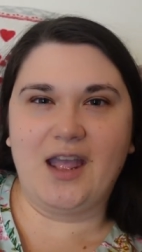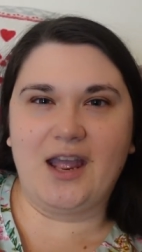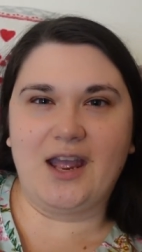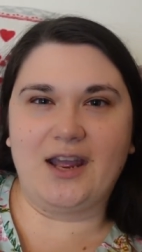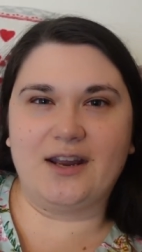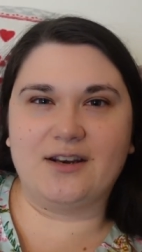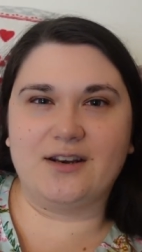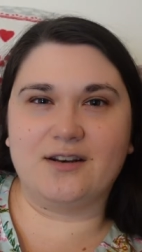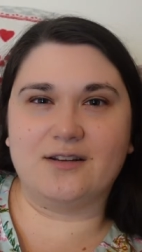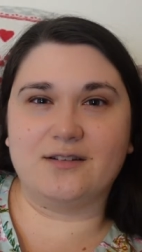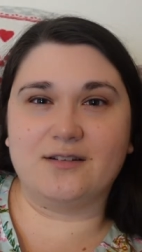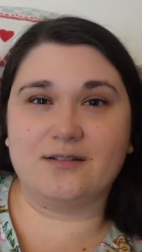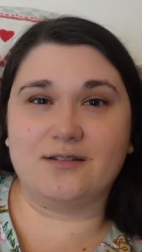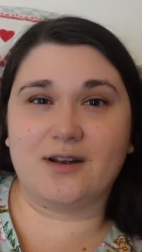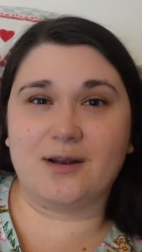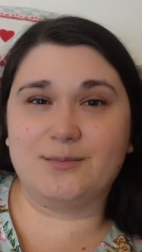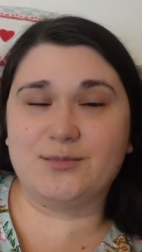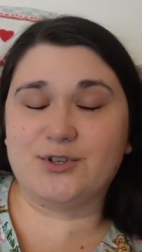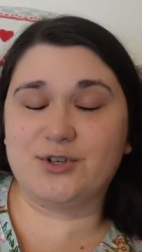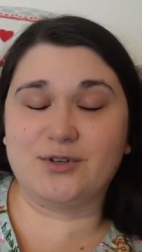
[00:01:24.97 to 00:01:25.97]
And
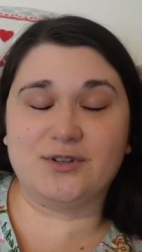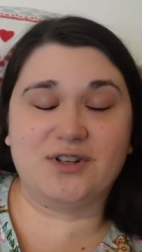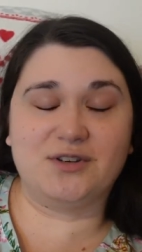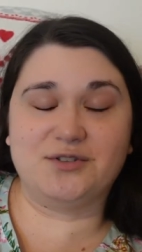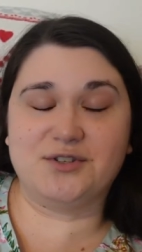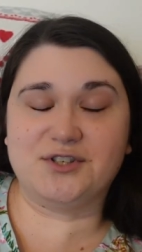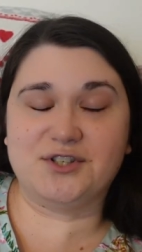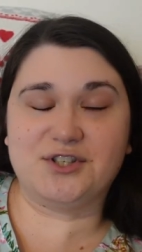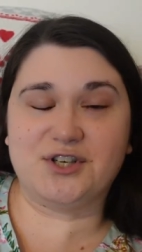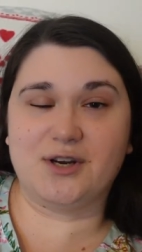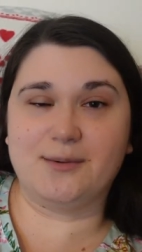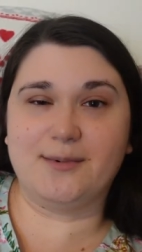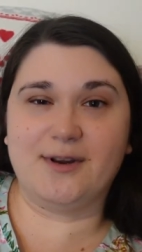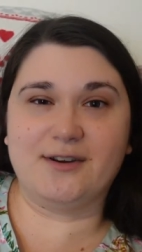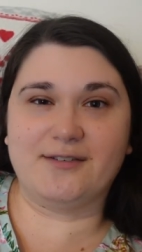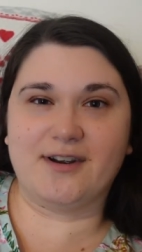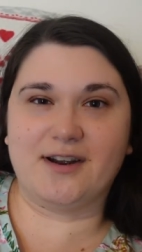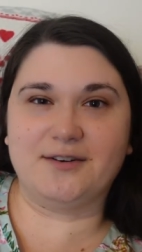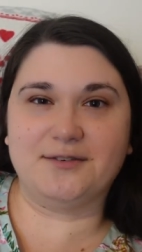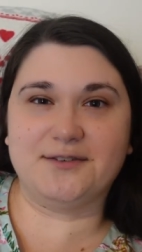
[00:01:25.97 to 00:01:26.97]
I'm sure they'll just show me
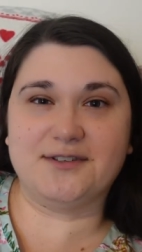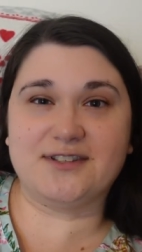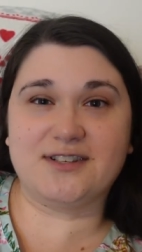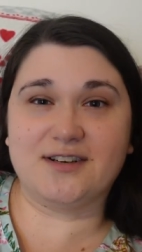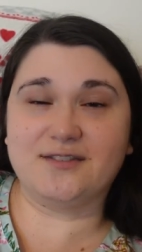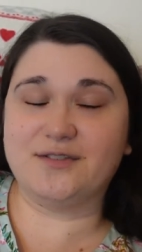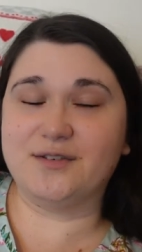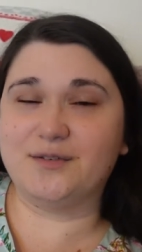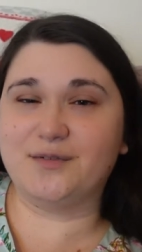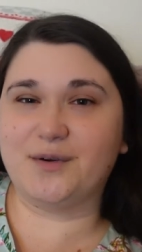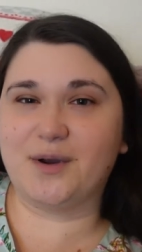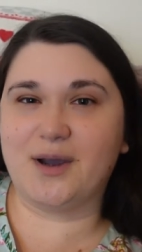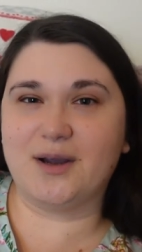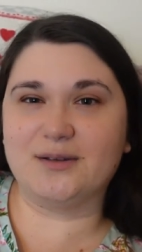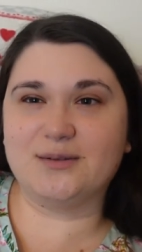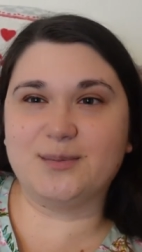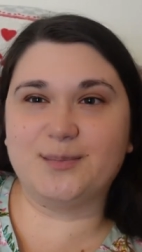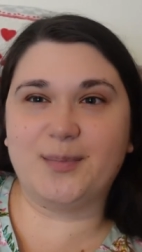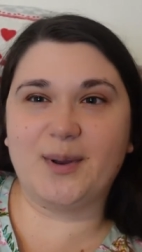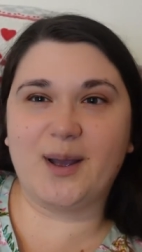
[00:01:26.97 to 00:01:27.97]
around and stuff at
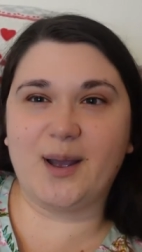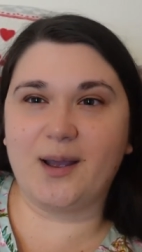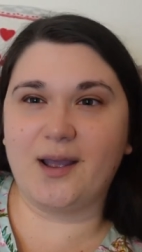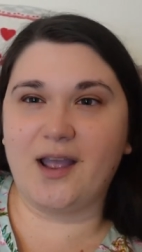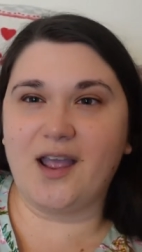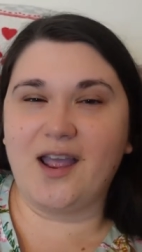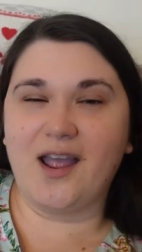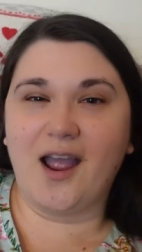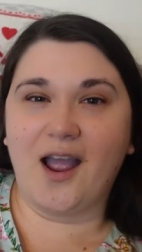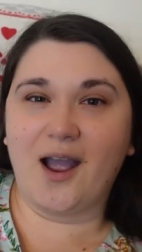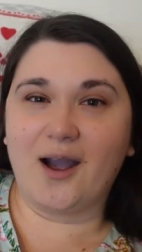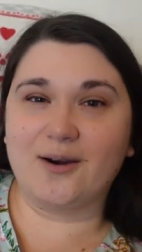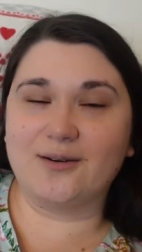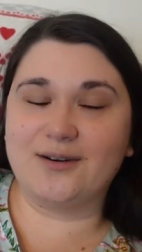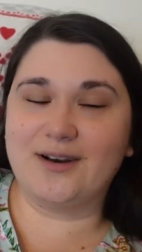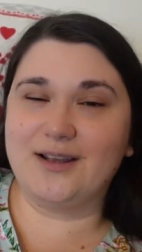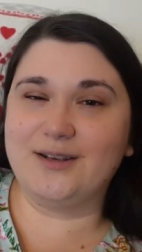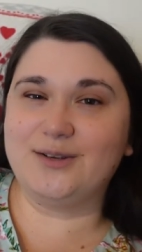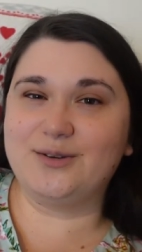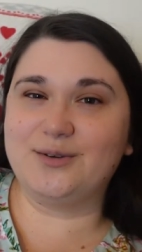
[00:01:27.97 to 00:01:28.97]
first, but I
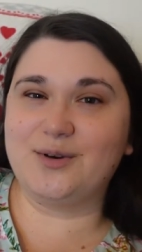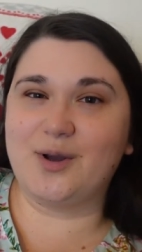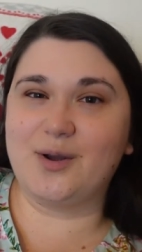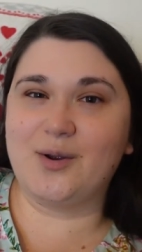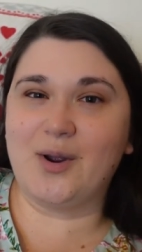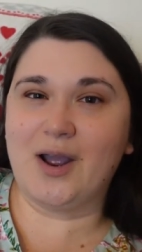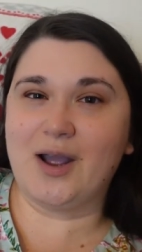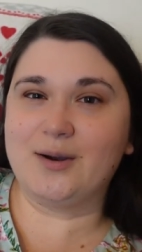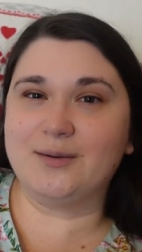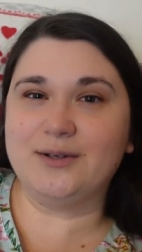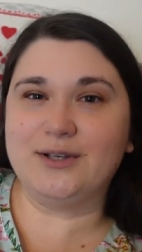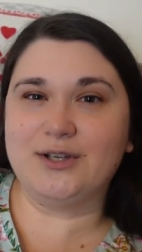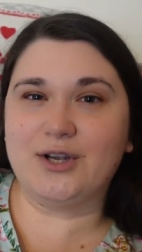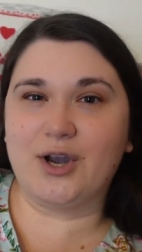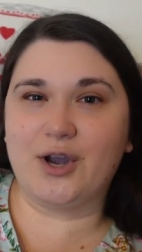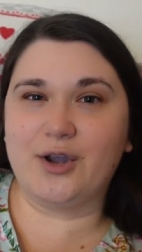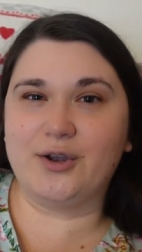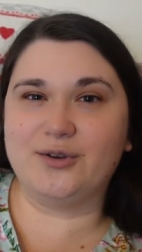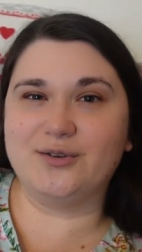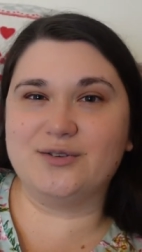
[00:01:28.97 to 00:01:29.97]
will let you know how it
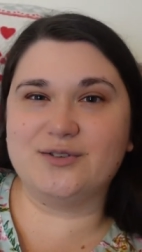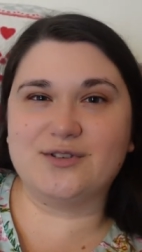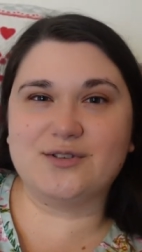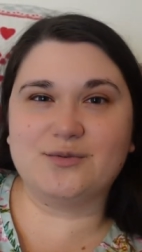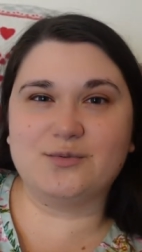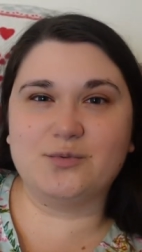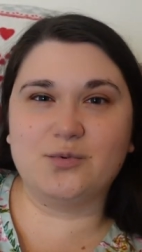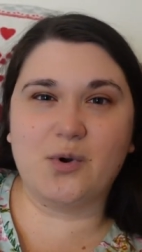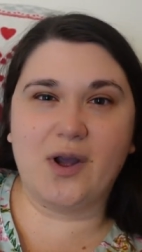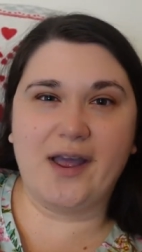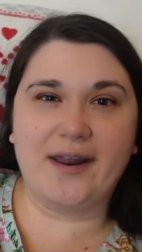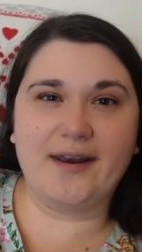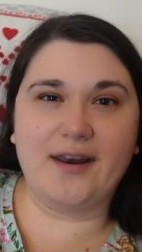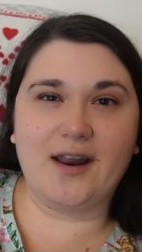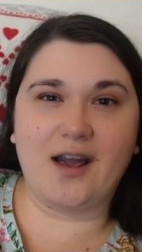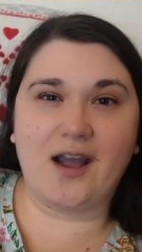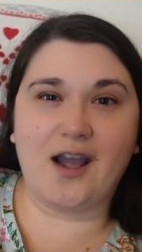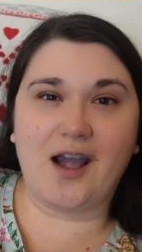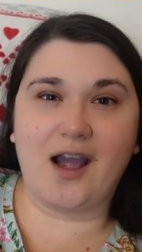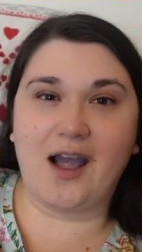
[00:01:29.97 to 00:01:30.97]
goes
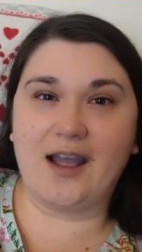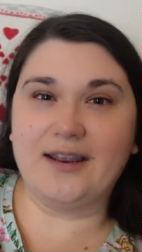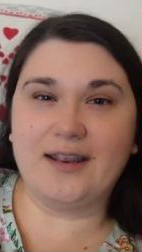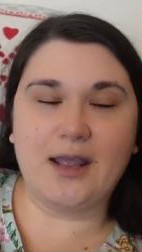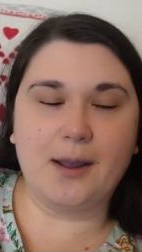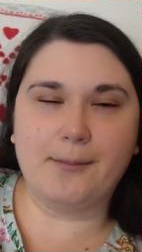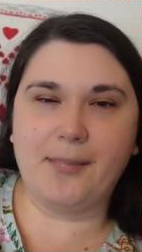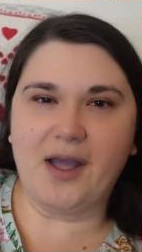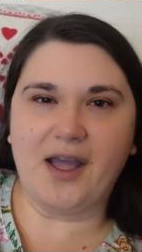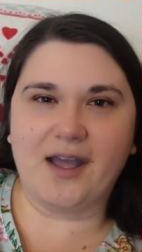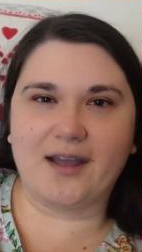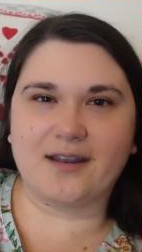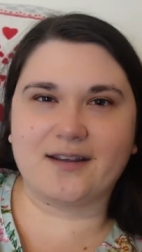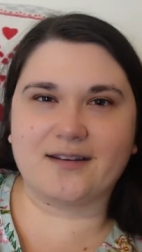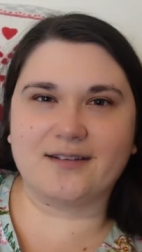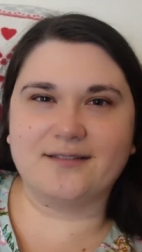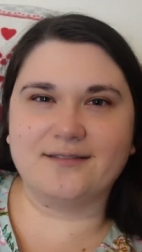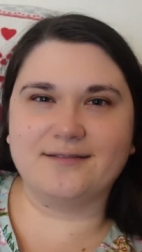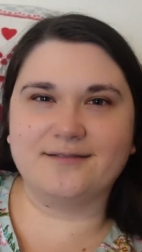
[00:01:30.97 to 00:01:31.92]
when I get back.